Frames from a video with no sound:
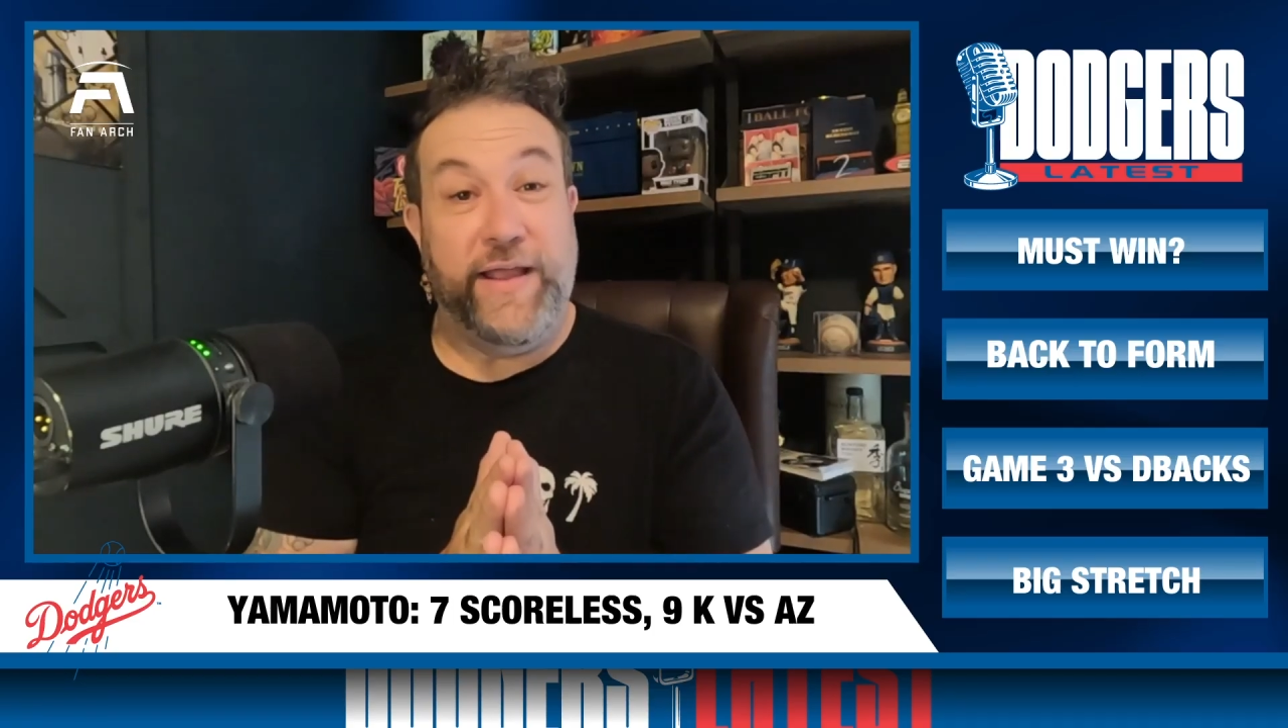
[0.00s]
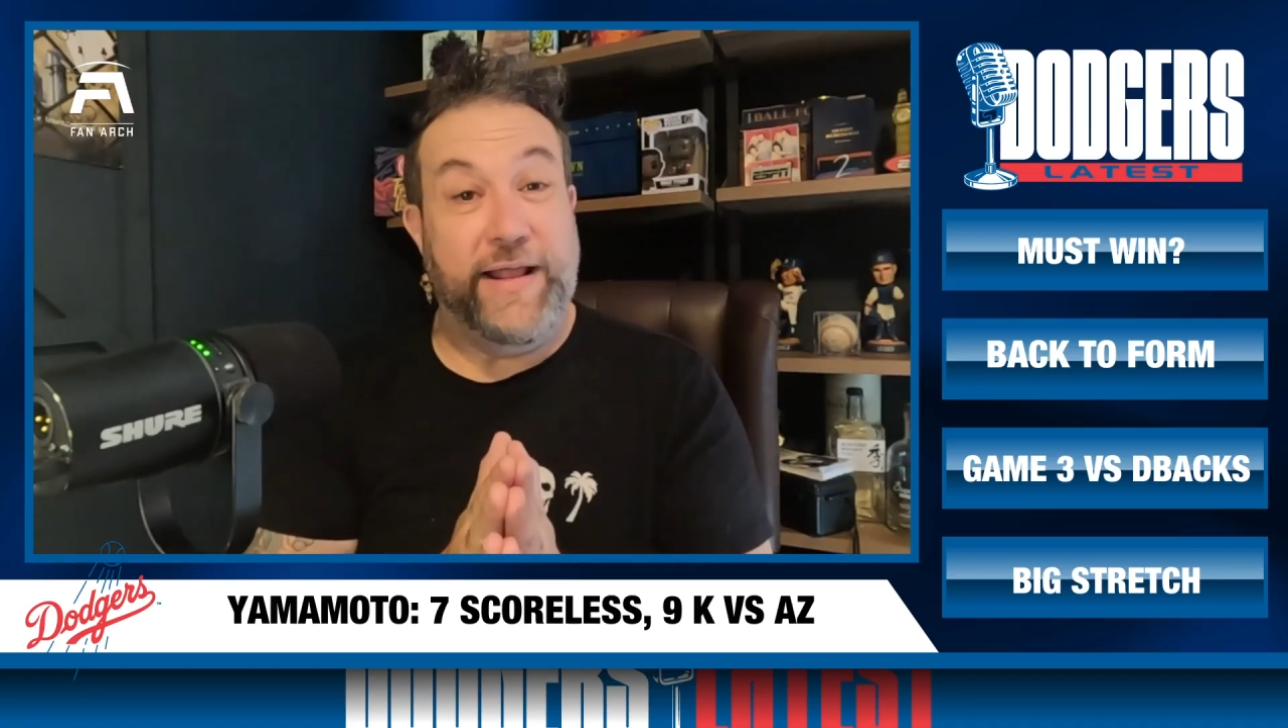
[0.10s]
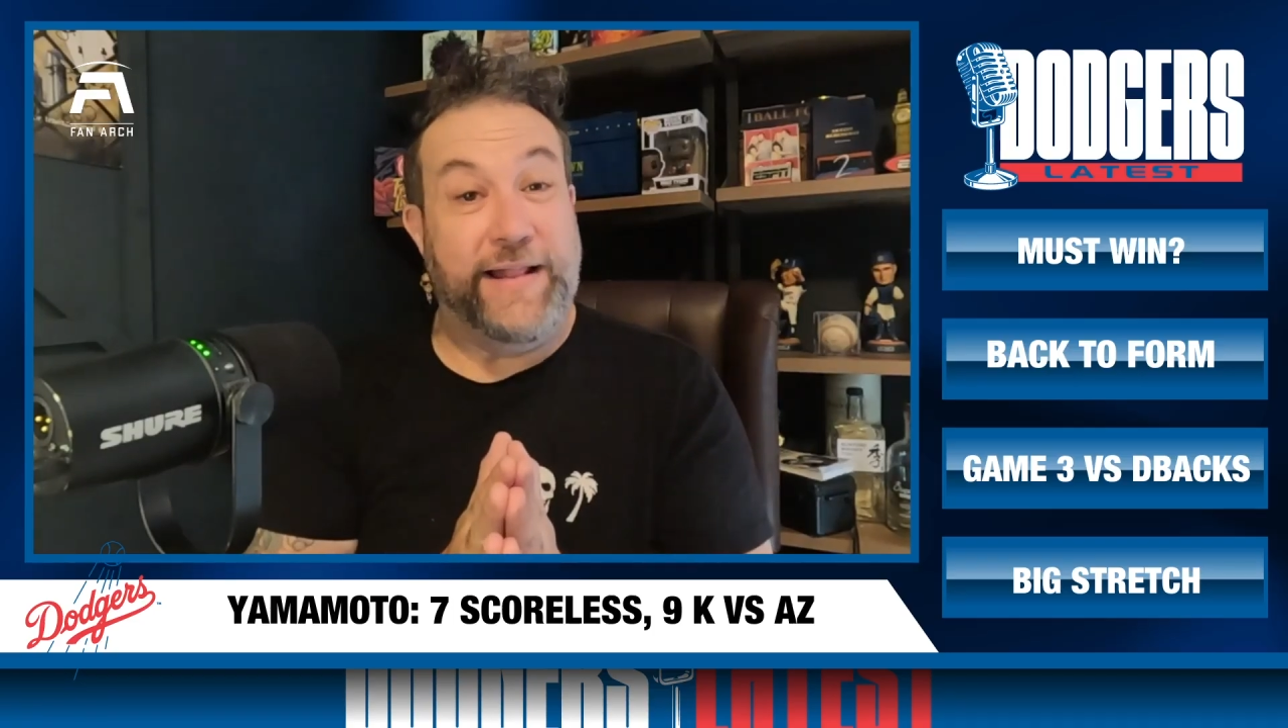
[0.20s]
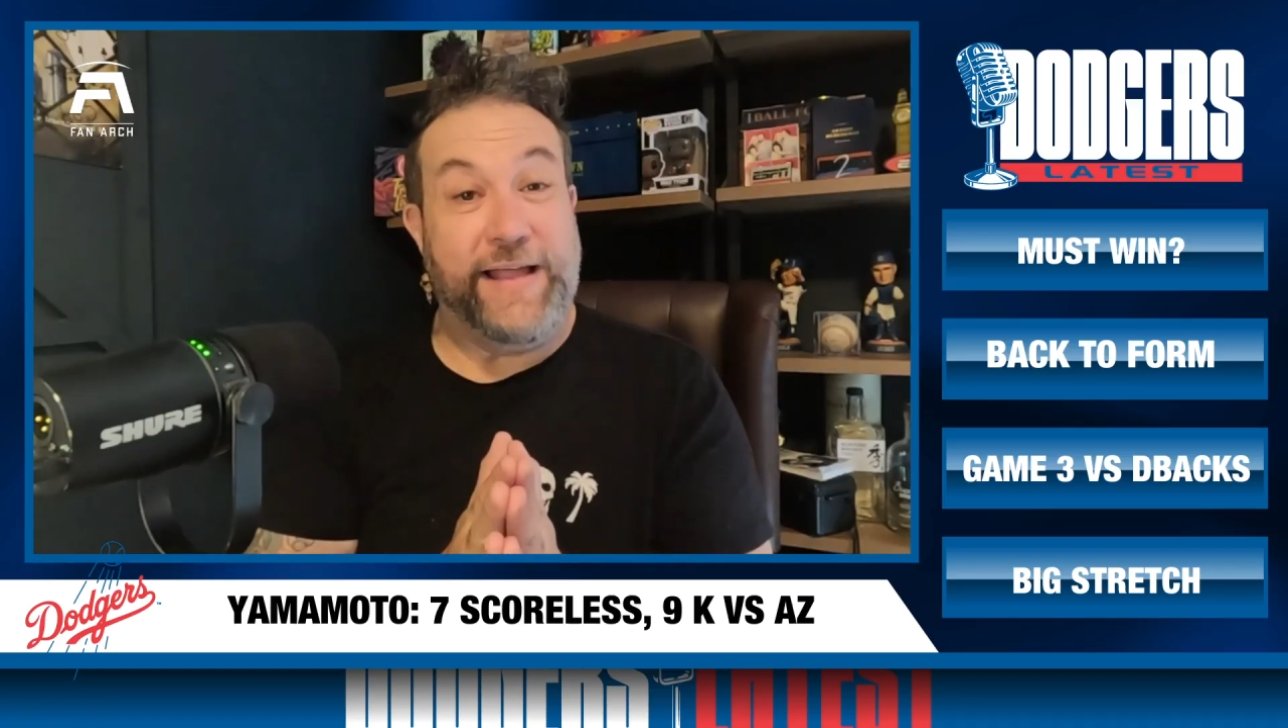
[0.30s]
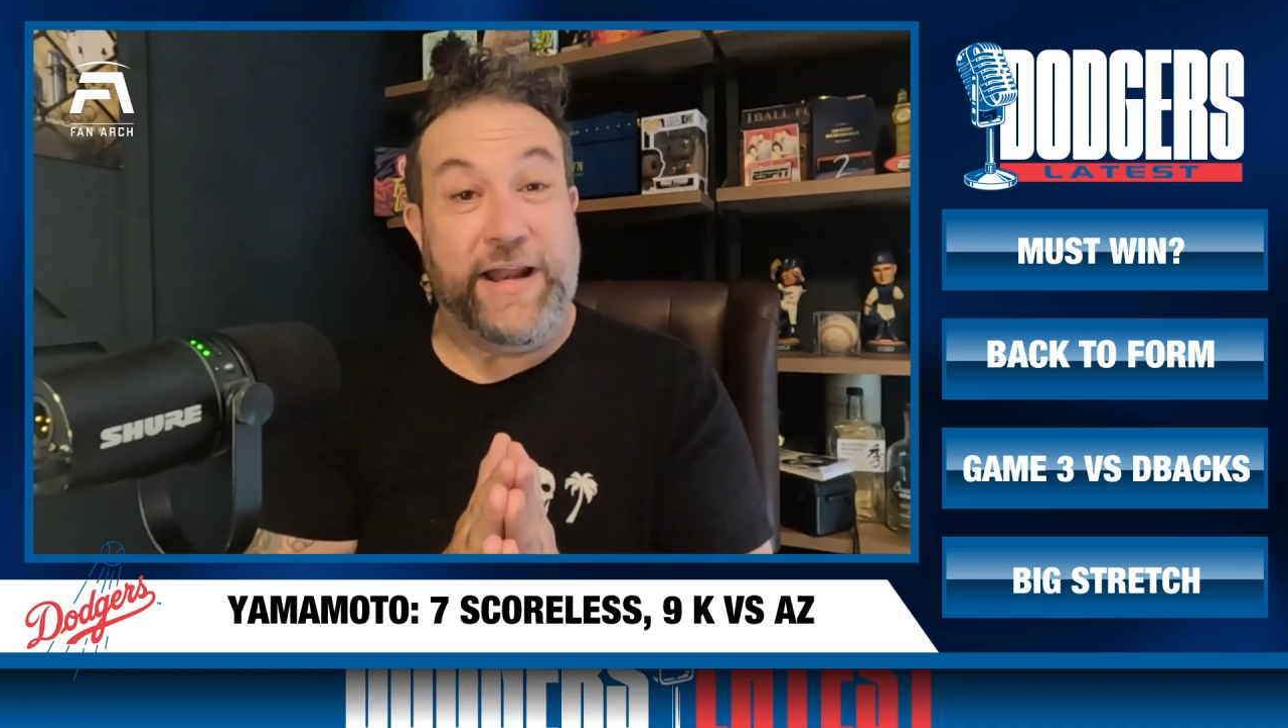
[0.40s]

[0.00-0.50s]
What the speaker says: he got that